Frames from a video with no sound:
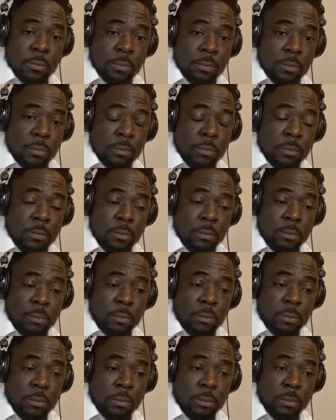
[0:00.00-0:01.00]

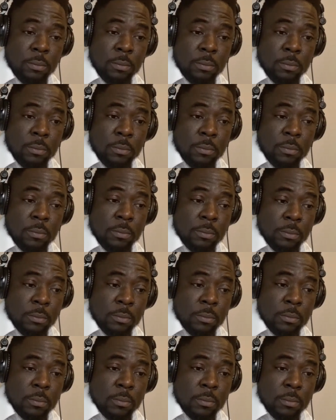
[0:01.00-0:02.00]

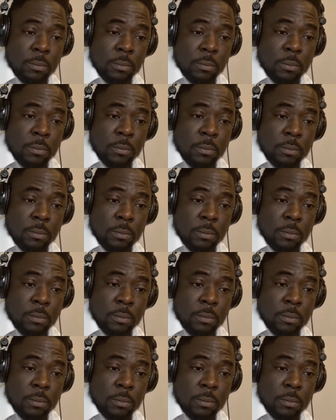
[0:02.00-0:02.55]
No words are spoken by the person on screen.